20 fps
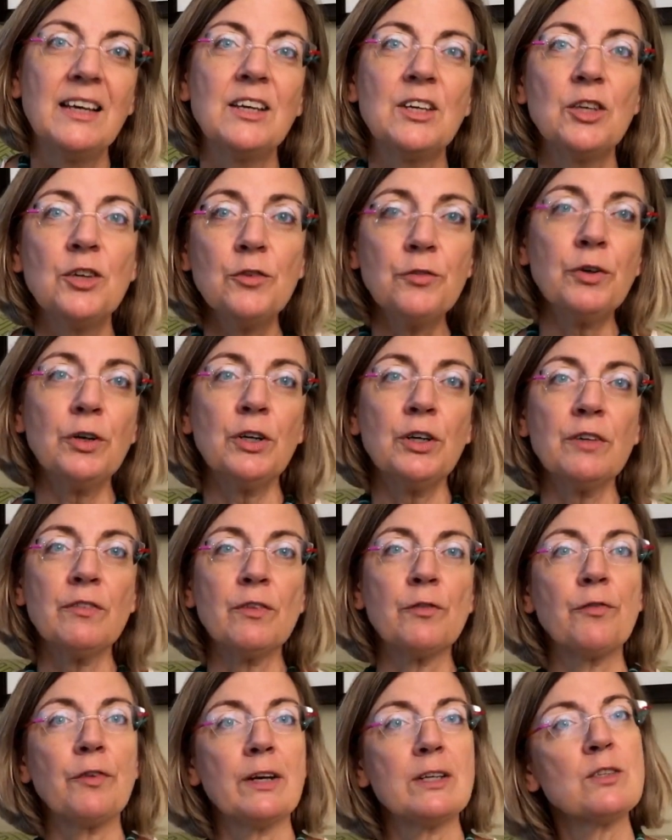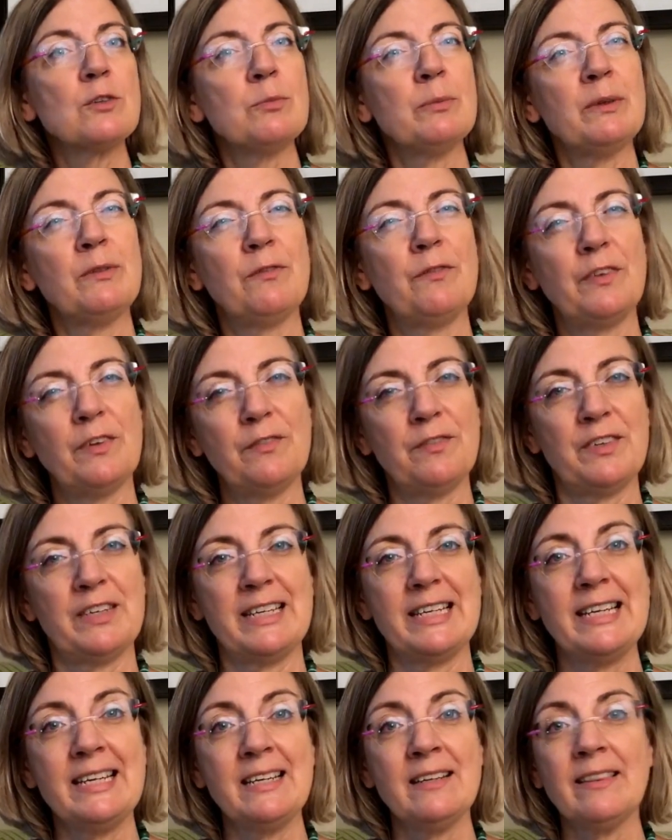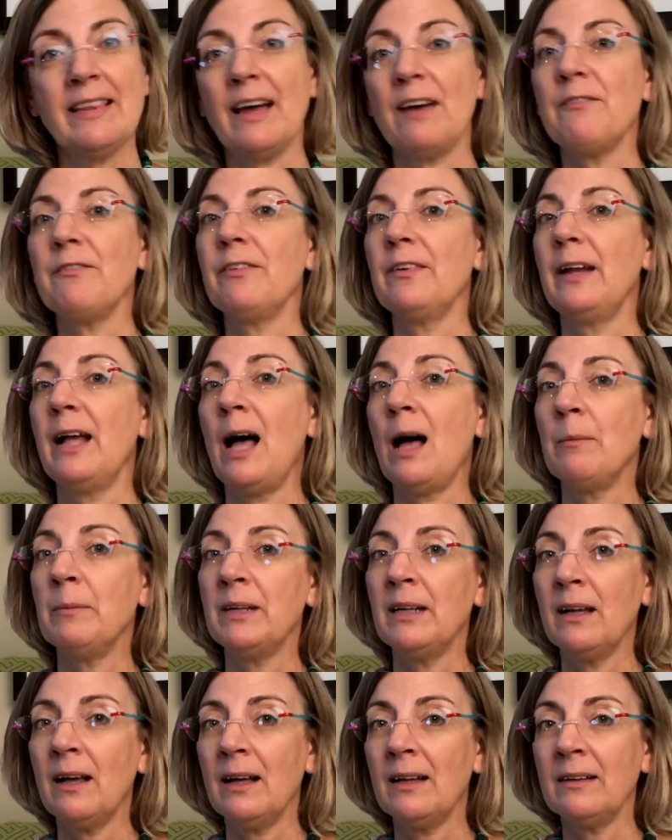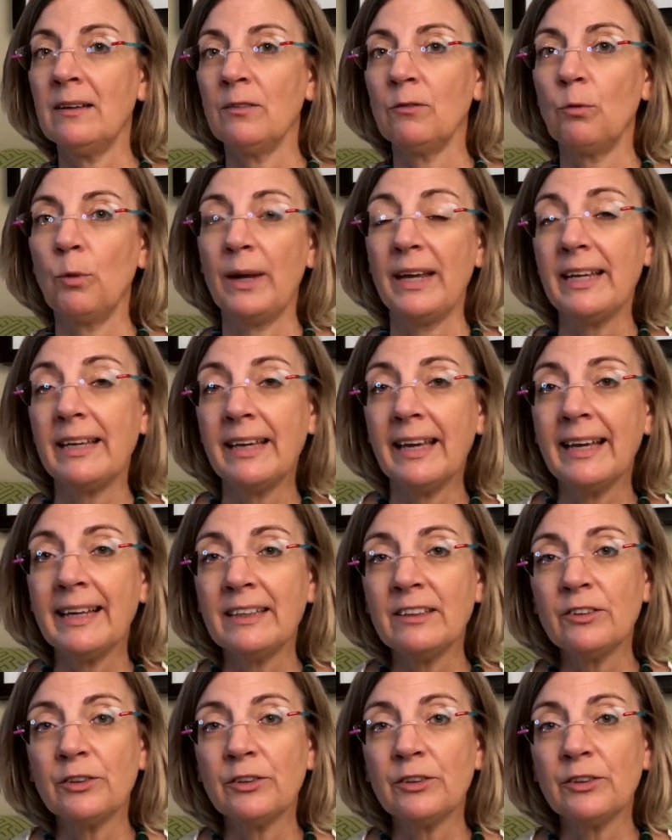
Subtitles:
You've heard of the freshman 15, that phenomenon of weight gain